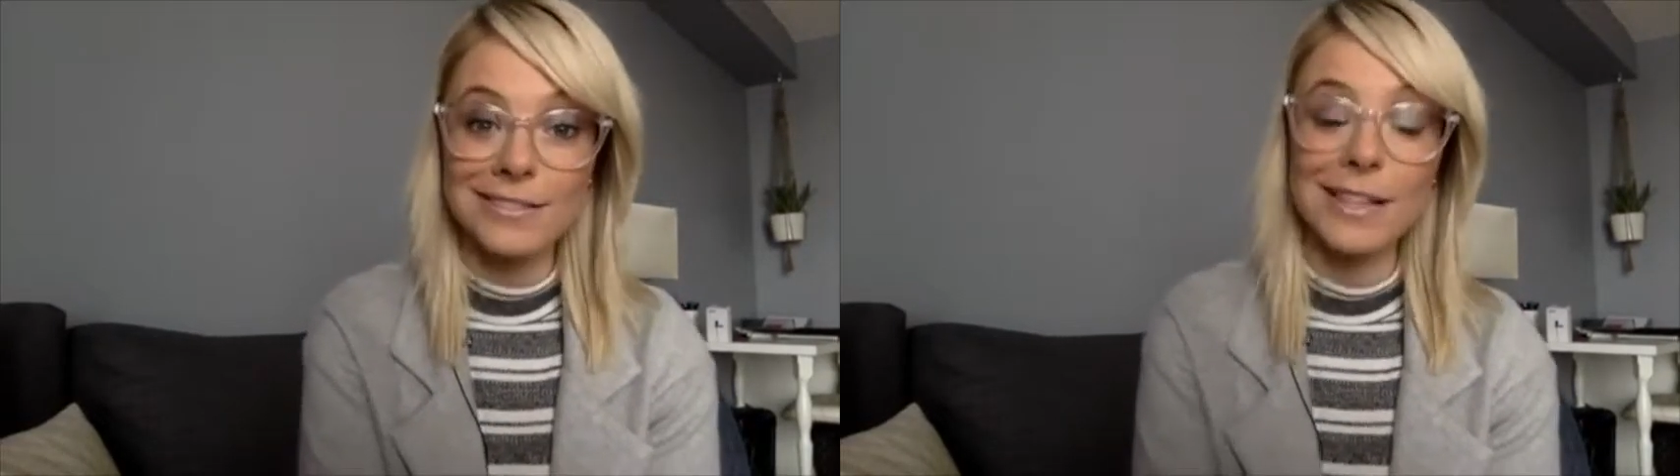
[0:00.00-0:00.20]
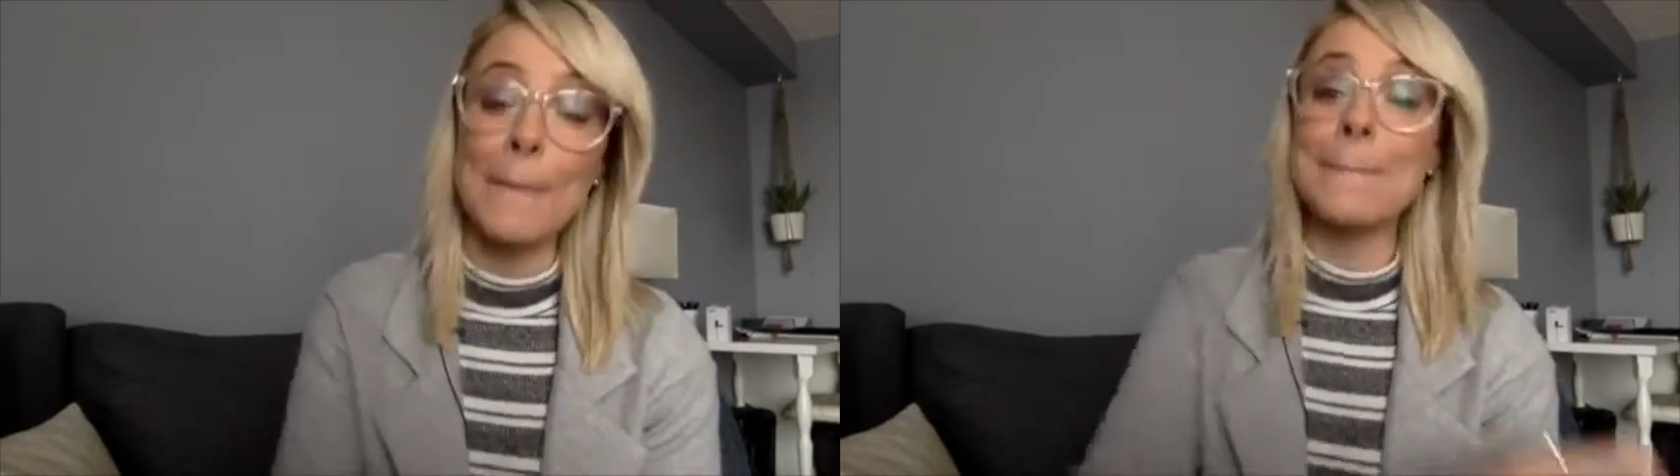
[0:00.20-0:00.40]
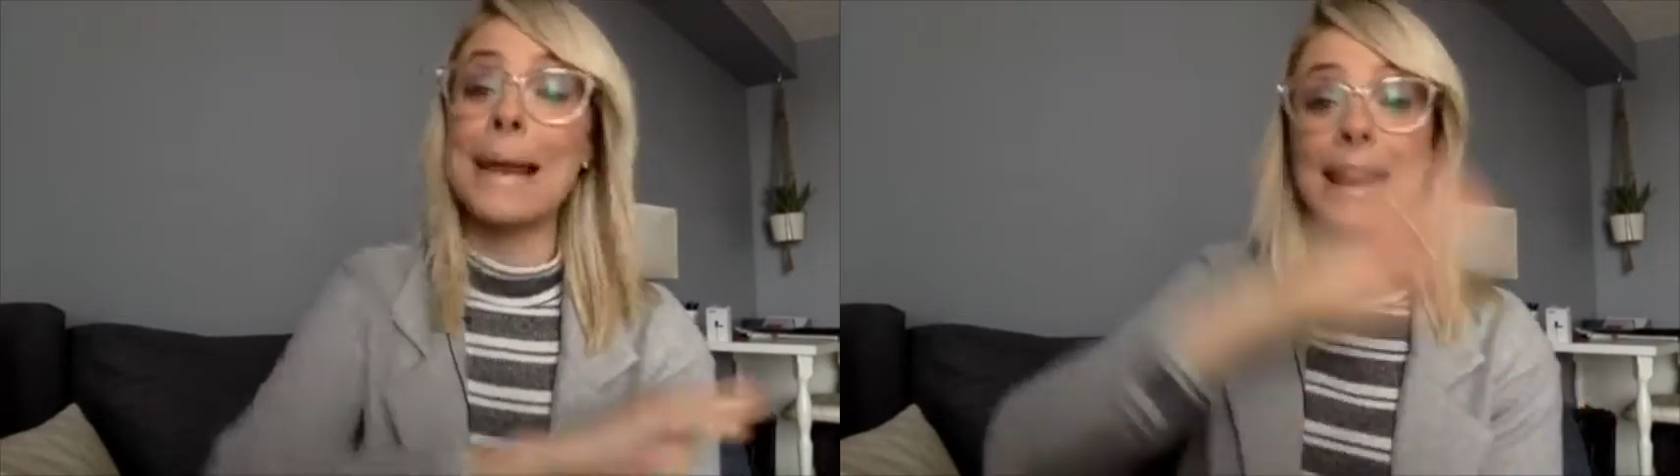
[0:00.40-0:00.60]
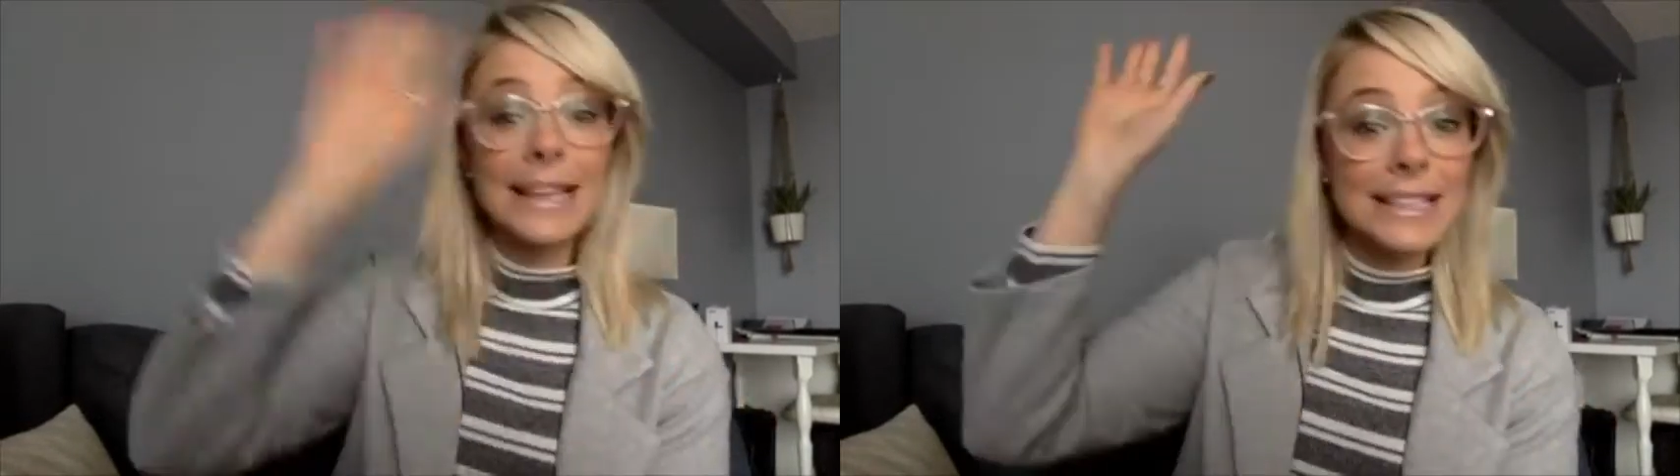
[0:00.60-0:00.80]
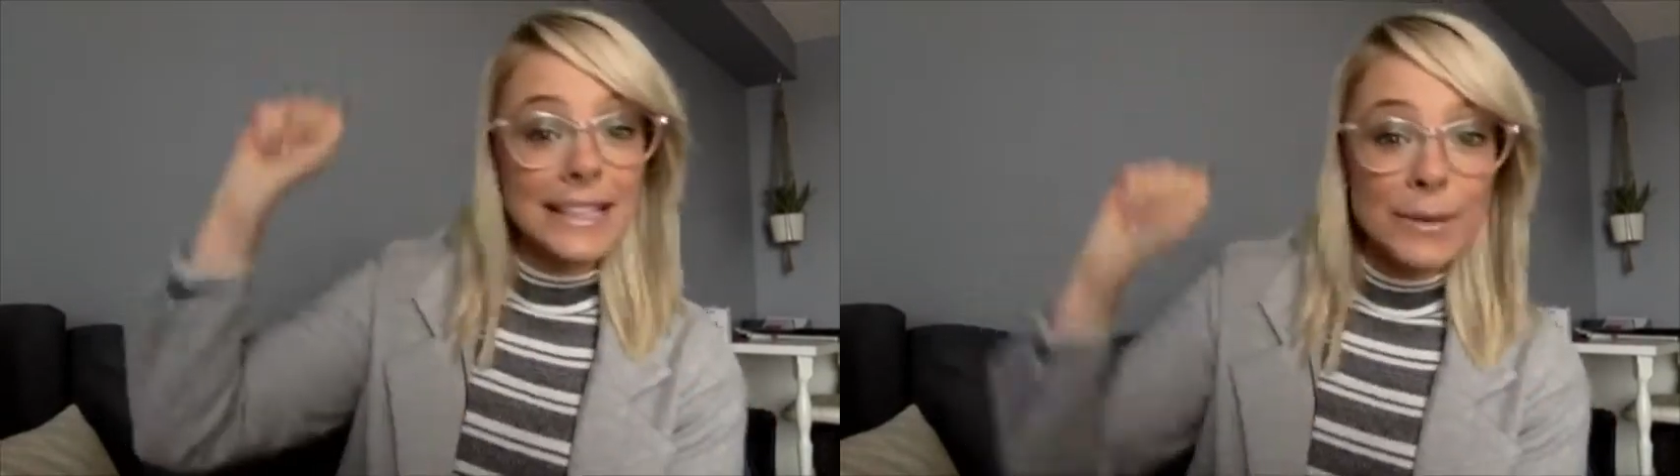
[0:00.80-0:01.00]

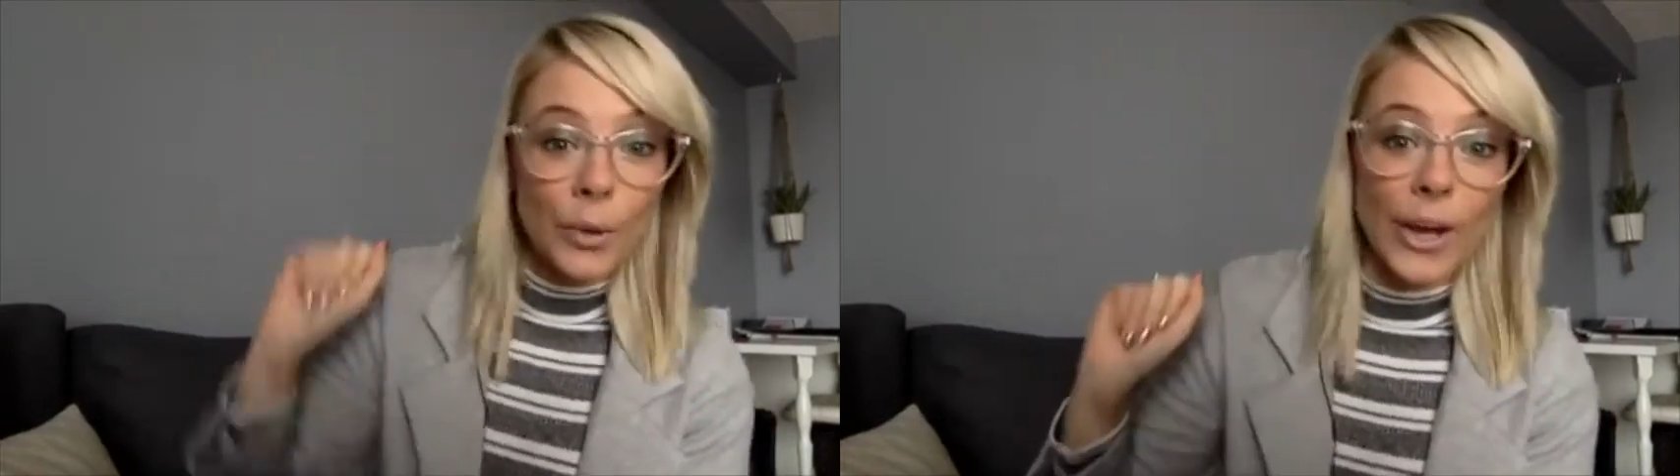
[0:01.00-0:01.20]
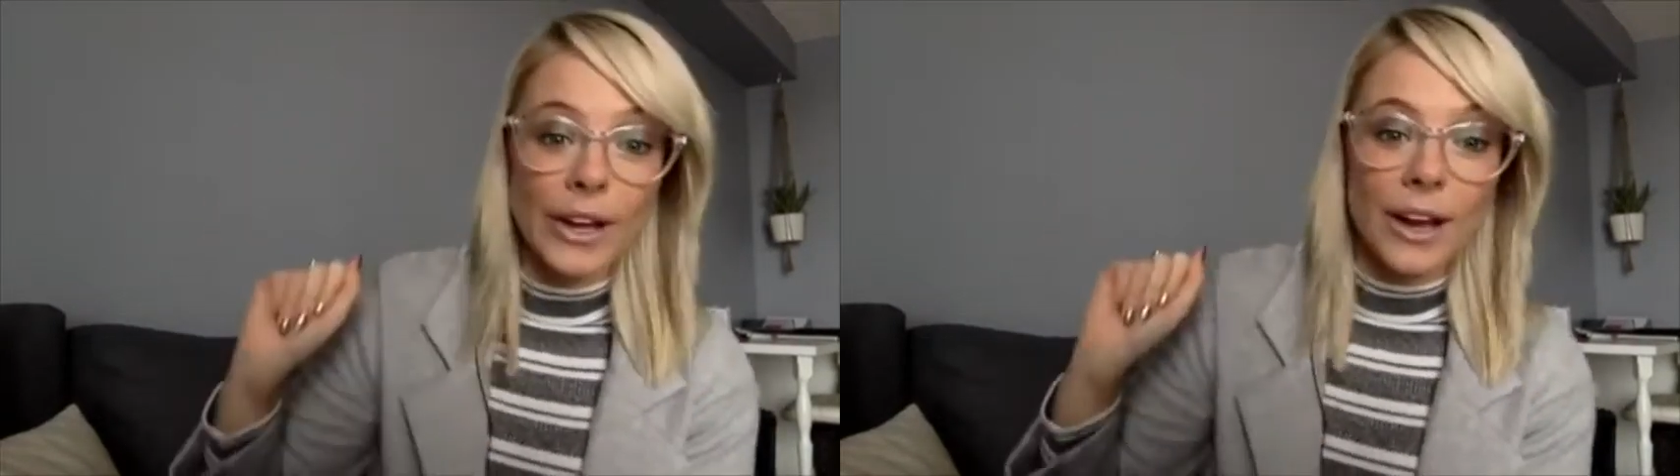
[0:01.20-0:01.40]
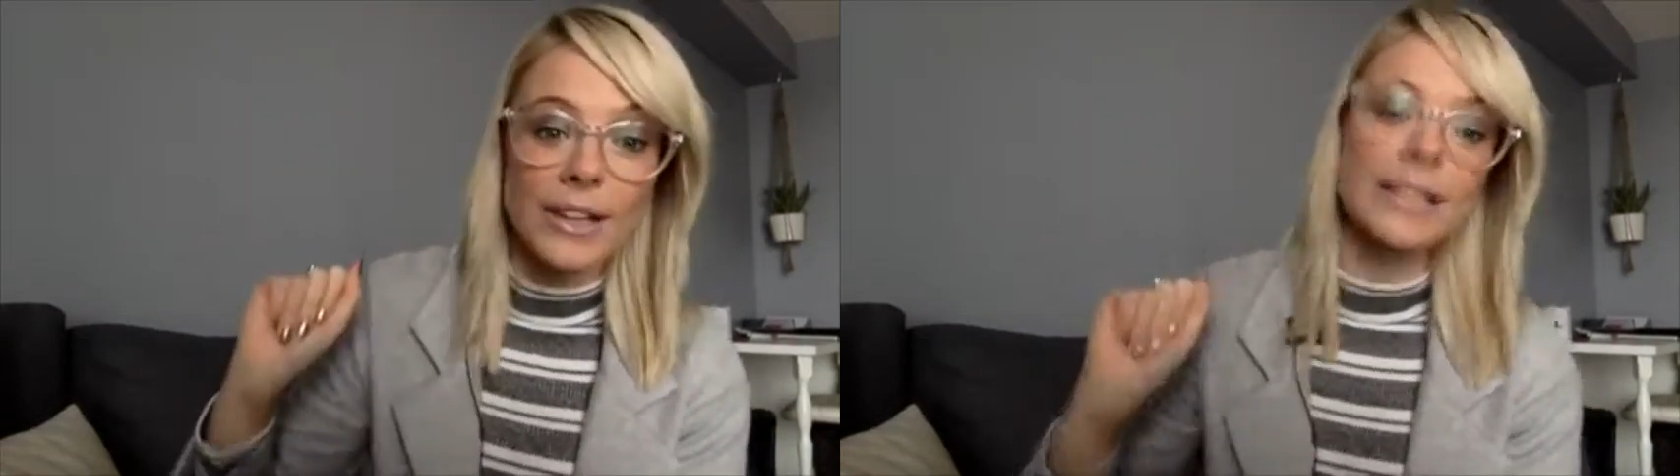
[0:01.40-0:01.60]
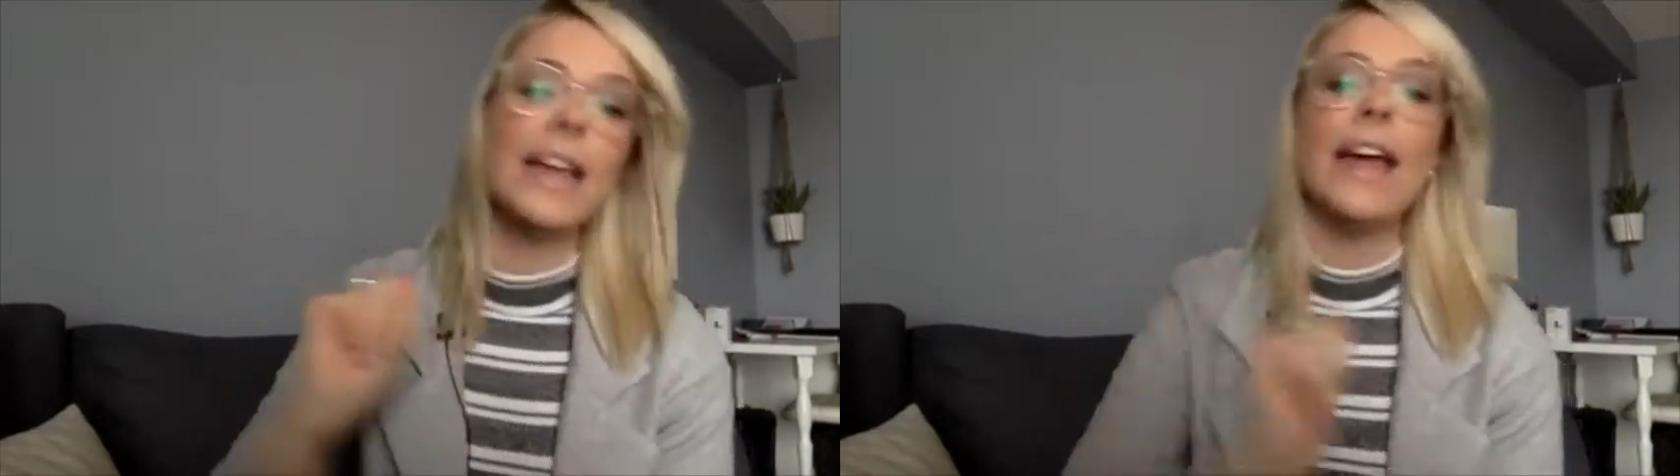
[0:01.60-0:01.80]
completely boycott